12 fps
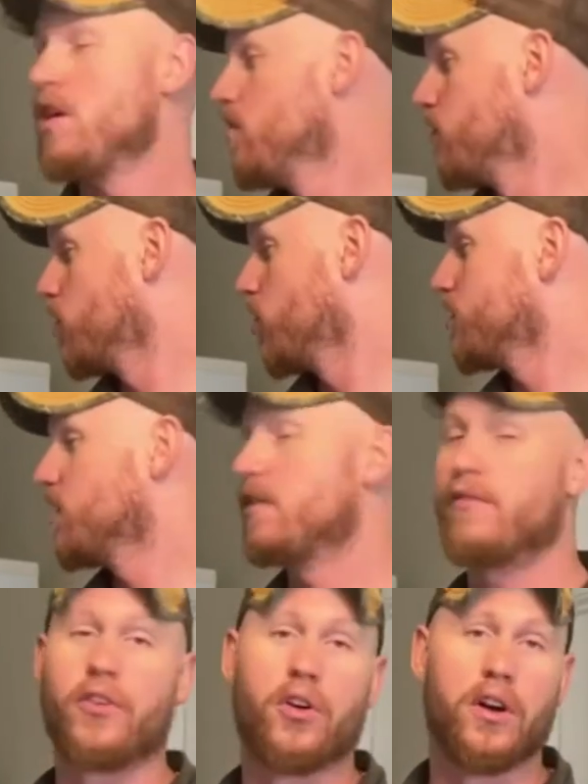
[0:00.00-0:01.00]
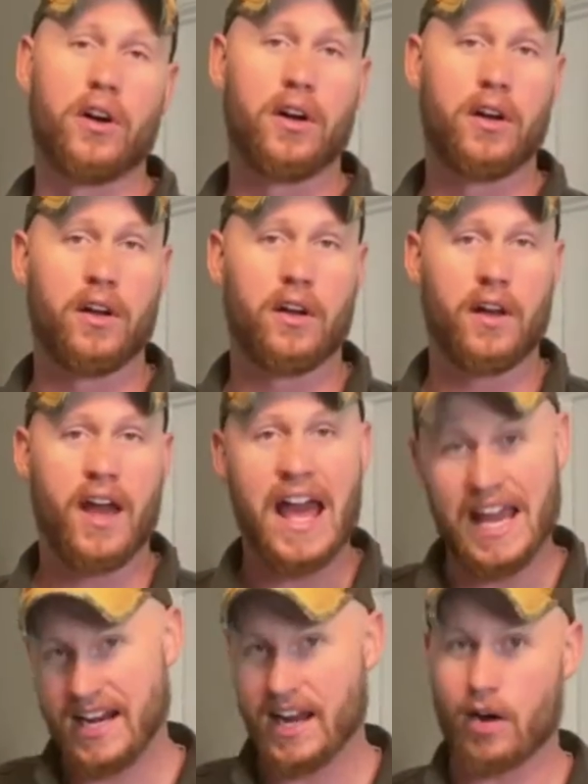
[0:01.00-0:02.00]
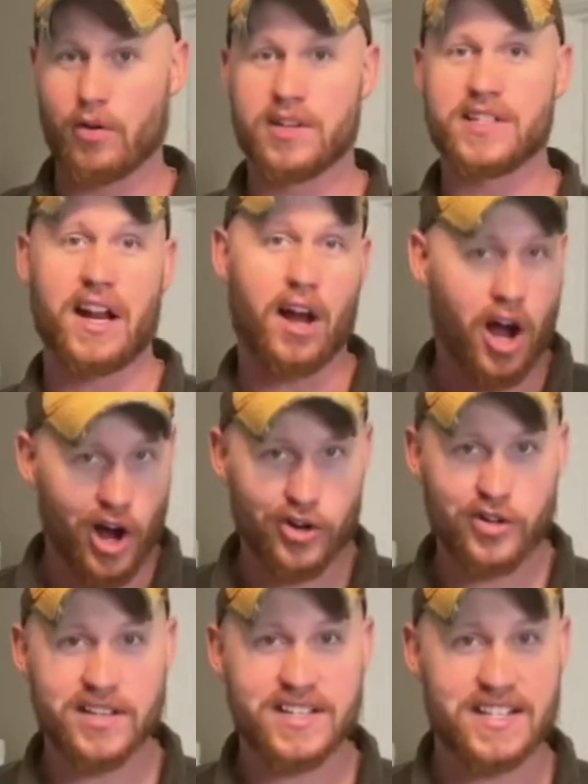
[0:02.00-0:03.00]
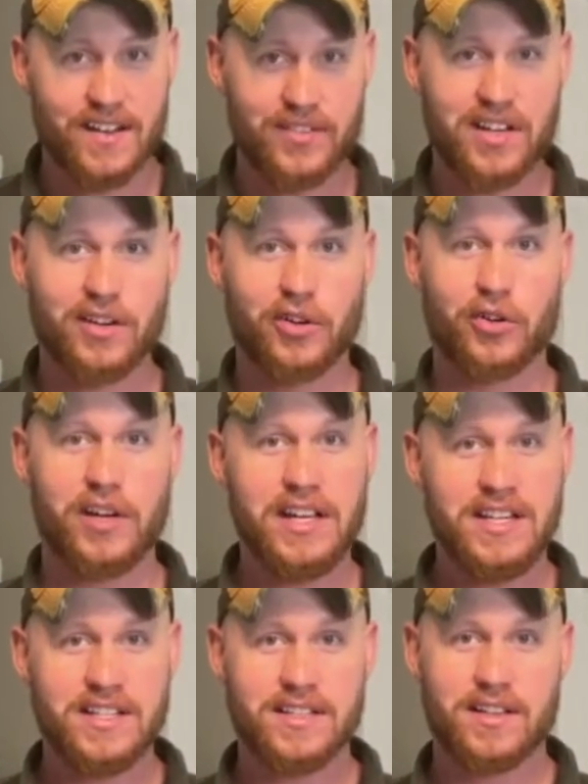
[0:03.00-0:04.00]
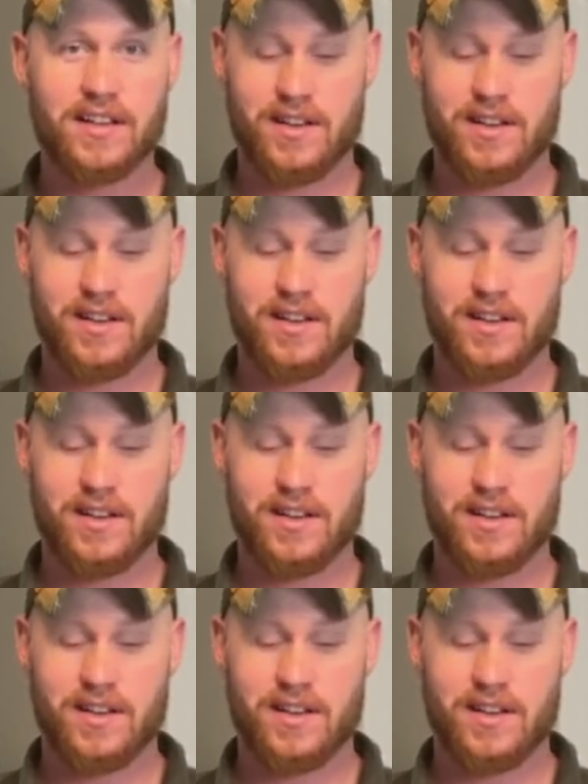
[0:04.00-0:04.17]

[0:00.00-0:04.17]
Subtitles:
You've cooked it for 8 hours at 170 degrees.